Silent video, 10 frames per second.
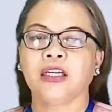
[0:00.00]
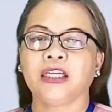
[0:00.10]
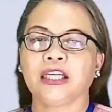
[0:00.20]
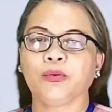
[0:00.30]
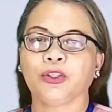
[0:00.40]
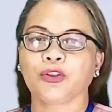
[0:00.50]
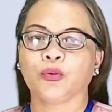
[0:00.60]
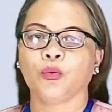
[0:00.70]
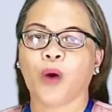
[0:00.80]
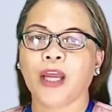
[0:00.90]
equal to
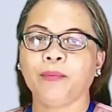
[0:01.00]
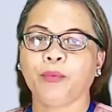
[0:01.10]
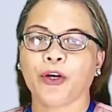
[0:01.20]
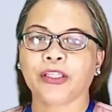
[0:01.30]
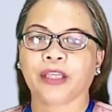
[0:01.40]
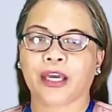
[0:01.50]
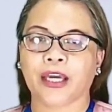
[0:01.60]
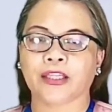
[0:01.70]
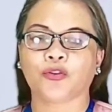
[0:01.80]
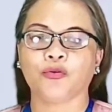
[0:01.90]

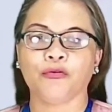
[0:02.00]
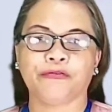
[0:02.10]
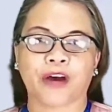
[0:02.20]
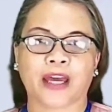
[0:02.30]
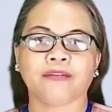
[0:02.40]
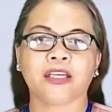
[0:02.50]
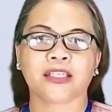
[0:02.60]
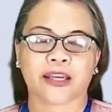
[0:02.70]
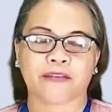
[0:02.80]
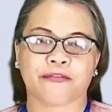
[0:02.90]

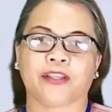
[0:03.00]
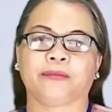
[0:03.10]
1.8257.